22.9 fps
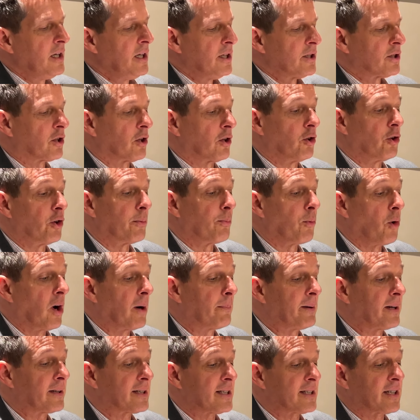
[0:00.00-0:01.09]
To learn more
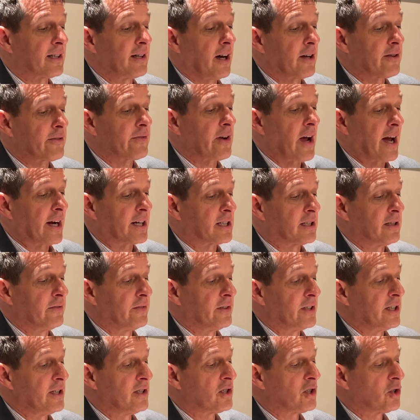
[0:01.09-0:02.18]
about this and other
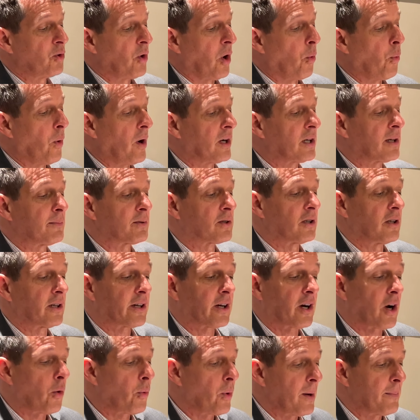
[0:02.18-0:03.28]
activities, you are welcome to look at
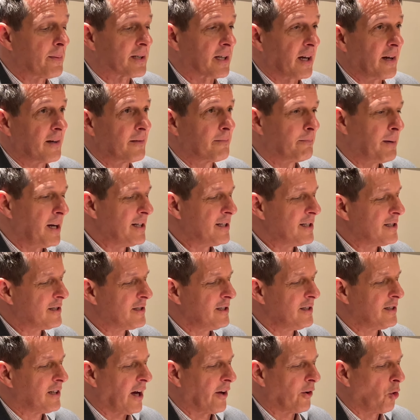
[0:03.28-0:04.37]
our website,
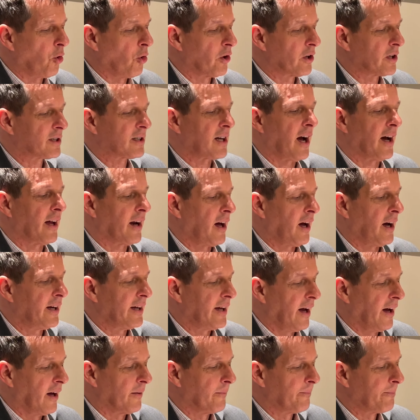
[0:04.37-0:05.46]

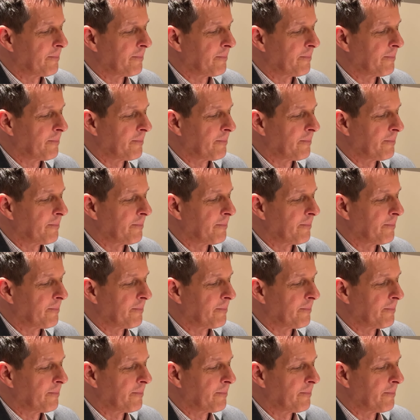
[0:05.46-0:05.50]
beitissie.org.il.